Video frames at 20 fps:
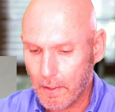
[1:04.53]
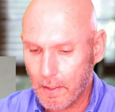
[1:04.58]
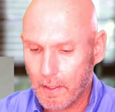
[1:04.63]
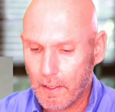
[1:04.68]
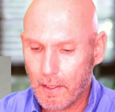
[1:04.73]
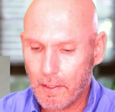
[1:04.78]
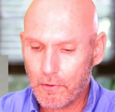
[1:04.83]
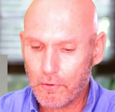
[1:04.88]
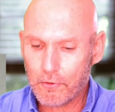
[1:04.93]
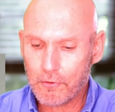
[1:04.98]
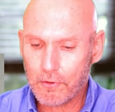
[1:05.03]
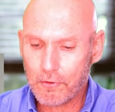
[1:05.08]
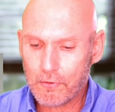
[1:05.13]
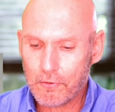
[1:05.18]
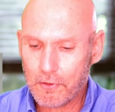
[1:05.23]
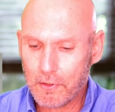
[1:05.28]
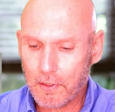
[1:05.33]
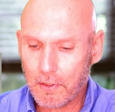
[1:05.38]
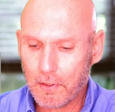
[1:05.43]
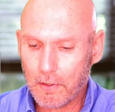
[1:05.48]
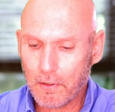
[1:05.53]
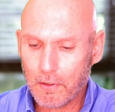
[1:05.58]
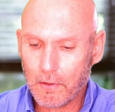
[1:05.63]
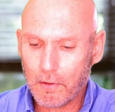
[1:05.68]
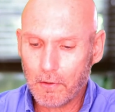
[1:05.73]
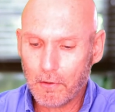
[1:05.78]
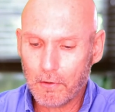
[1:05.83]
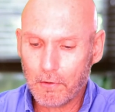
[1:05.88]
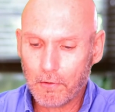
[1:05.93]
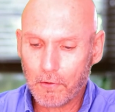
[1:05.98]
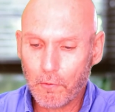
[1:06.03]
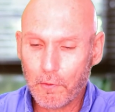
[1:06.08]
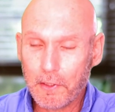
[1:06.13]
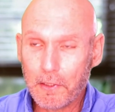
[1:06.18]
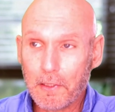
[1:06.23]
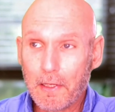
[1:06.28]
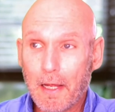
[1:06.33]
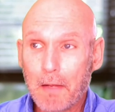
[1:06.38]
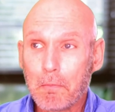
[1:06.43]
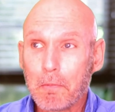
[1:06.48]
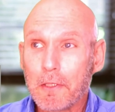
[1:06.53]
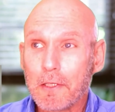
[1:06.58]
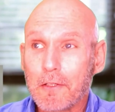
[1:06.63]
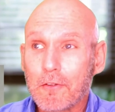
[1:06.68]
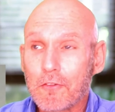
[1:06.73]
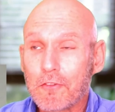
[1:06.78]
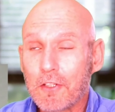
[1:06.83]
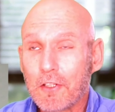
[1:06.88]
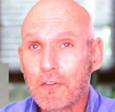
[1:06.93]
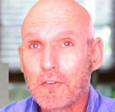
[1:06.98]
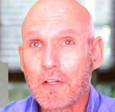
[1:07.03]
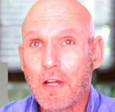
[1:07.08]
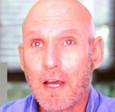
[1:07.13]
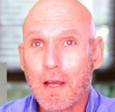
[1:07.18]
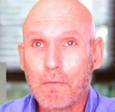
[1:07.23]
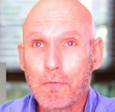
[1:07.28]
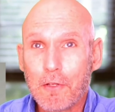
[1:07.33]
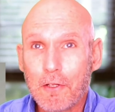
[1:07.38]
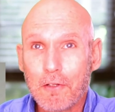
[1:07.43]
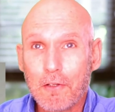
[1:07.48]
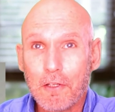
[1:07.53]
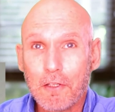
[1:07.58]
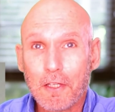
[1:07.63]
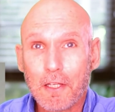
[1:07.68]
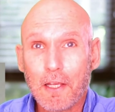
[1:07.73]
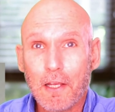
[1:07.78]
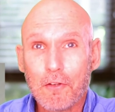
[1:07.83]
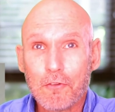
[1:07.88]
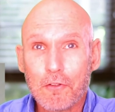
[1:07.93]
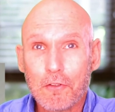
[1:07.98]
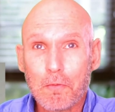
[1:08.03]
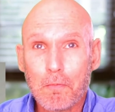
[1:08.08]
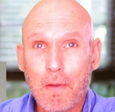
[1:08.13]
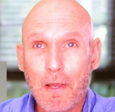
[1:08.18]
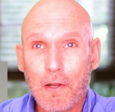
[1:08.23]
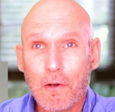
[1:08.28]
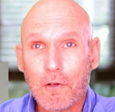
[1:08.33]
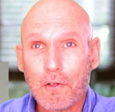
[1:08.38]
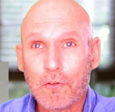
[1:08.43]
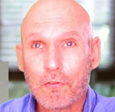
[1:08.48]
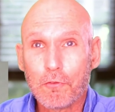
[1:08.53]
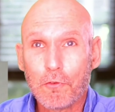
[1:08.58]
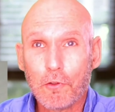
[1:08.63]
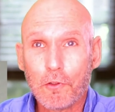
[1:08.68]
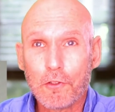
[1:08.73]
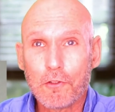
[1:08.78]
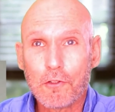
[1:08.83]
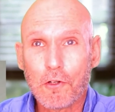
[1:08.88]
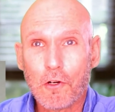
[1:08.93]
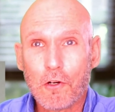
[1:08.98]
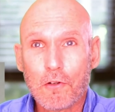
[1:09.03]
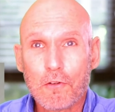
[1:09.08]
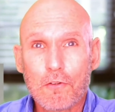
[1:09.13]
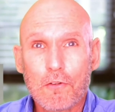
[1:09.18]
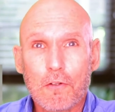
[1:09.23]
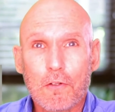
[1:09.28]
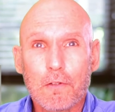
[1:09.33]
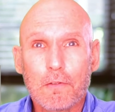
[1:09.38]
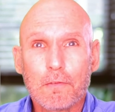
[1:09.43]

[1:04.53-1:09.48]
And you should see the green light blink 6 times. That indicates that the battery is fully charged.